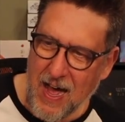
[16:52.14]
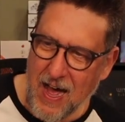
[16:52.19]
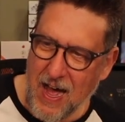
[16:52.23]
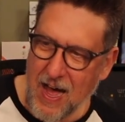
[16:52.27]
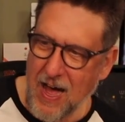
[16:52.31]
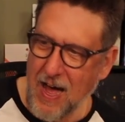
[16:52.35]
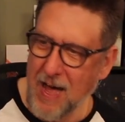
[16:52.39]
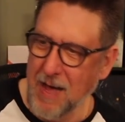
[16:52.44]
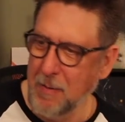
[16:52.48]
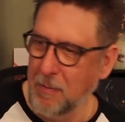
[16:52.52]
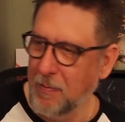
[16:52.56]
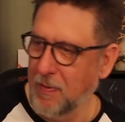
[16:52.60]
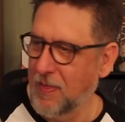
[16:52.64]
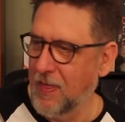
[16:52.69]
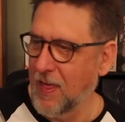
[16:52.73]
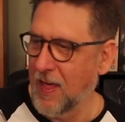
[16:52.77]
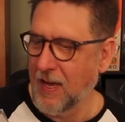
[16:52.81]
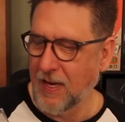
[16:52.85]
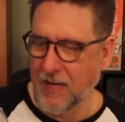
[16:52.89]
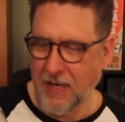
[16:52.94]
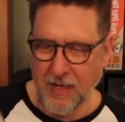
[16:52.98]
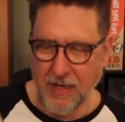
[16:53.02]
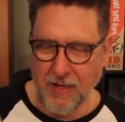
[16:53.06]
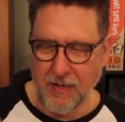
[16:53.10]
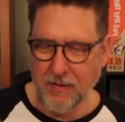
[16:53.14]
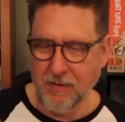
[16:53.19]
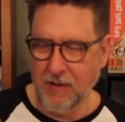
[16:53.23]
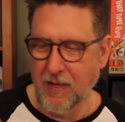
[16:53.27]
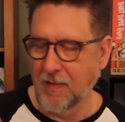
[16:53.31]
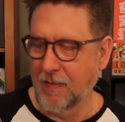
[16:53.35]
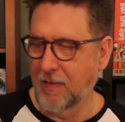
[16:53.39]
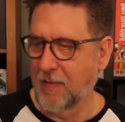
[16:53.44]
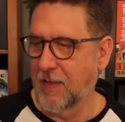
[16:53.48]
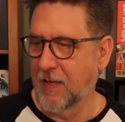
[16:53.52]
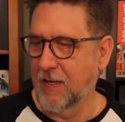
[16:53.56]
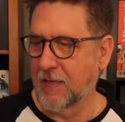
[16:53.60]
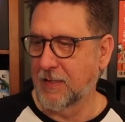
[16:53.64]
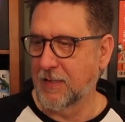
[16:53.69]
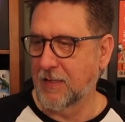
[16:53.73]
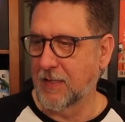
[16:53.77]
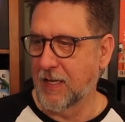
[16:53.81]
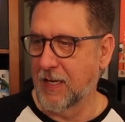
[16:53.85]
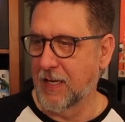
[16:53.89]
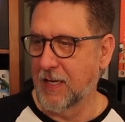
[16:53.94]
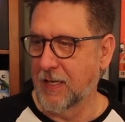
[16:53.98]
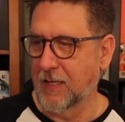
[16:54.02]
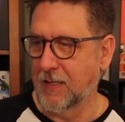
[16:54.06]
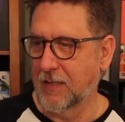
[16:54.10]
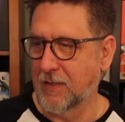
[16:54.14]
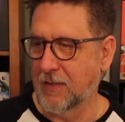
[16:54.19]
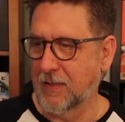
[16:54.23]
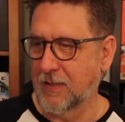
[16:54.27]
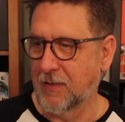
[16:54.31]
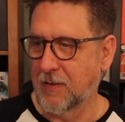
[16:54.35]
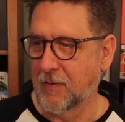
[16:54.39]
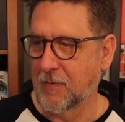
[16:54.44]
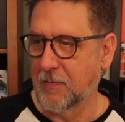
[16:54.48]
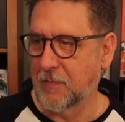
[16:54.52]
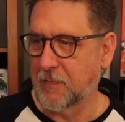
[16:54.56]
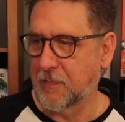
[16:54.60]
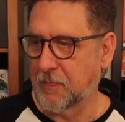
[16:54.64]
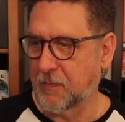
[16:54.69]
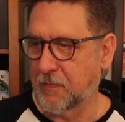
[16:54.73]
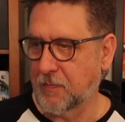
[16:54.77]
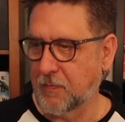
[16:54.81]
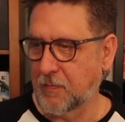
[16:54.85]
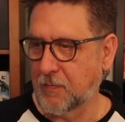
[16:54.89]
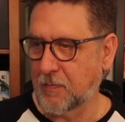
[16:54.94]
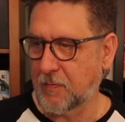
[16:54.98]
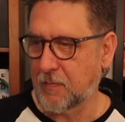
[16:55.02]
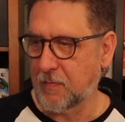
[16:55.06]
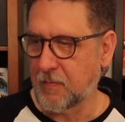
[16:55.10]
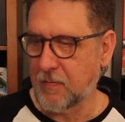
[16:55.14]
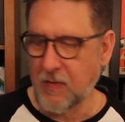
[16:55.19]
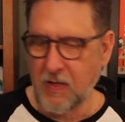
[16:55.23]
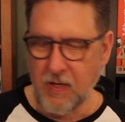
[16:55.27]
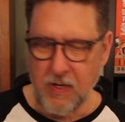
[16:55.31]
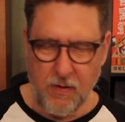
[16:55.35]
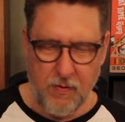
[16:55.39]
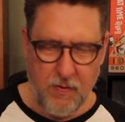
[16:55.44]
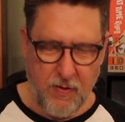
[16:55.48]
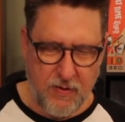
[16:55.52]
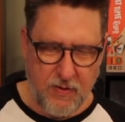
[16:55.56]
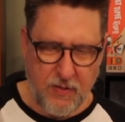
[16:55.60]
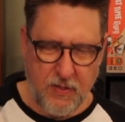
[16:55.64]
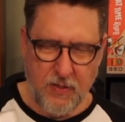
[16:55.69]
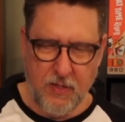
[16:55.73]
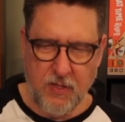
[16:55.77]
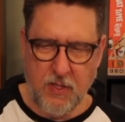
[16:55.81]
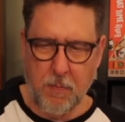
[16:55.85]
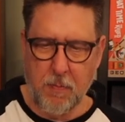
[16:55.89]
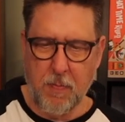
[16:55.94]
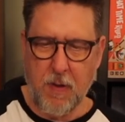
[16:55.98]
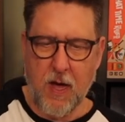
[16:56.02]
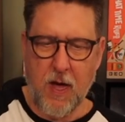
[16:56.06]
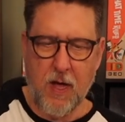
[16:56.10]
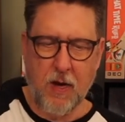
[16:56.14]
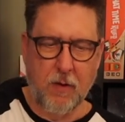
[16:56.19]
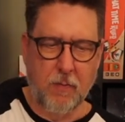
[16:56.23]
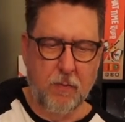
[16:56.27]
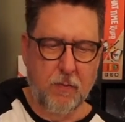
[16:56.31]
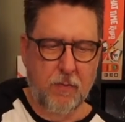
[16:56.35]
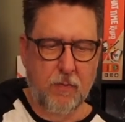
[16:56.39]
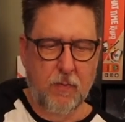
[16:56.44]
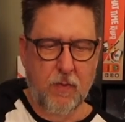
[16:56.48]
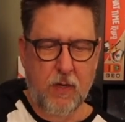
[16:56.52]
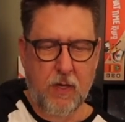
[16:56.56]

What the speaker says: I'm thinking that this is the bottom,